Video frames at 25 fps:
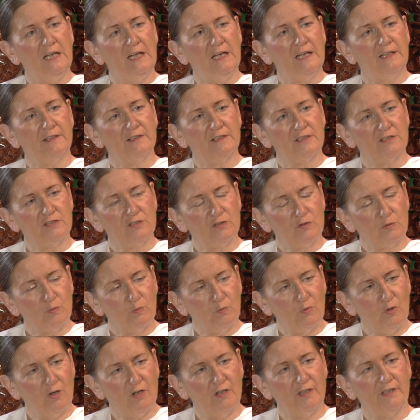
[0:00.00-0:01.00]
and this is
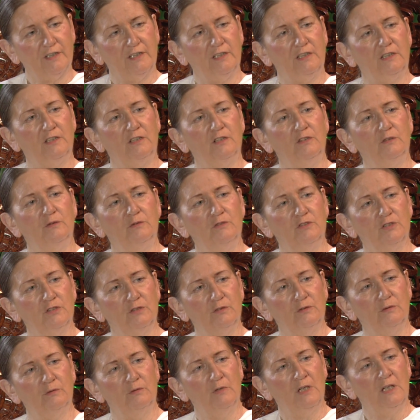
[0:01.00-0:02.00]
why you
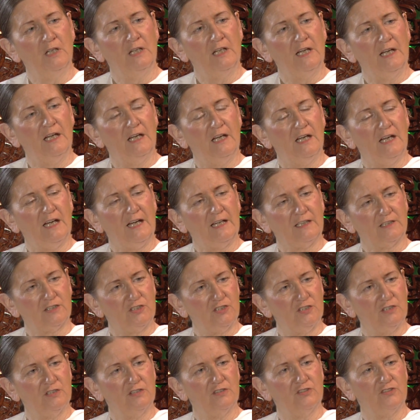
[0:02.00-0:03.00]
do
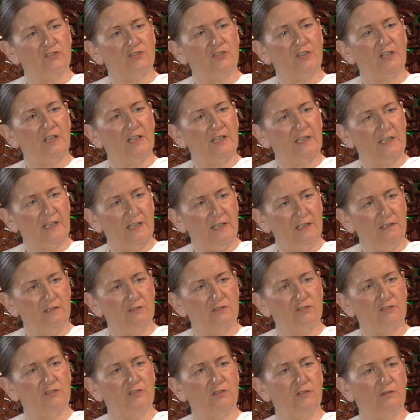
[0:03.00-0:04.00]
actions
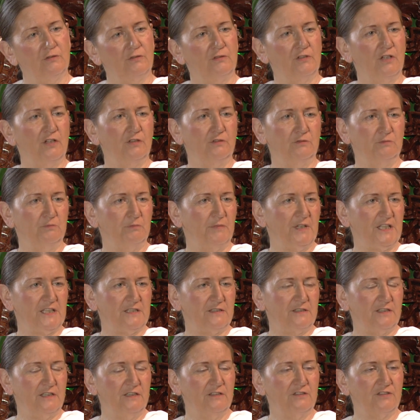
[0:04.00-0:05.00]
against your own
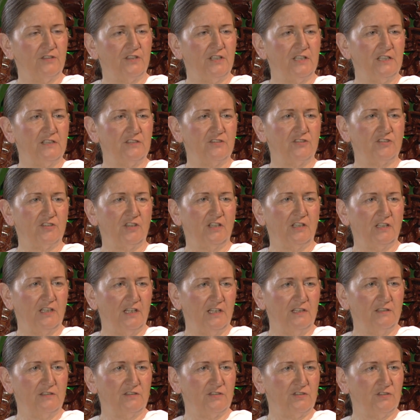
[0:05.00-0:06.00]
best interests,
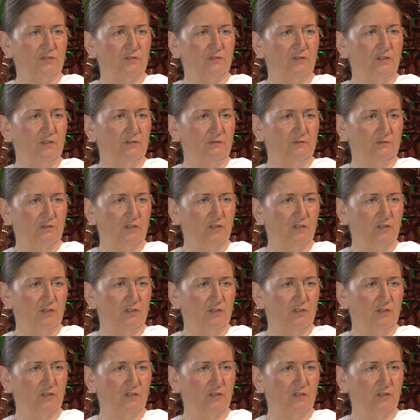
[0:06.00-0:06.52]
against your own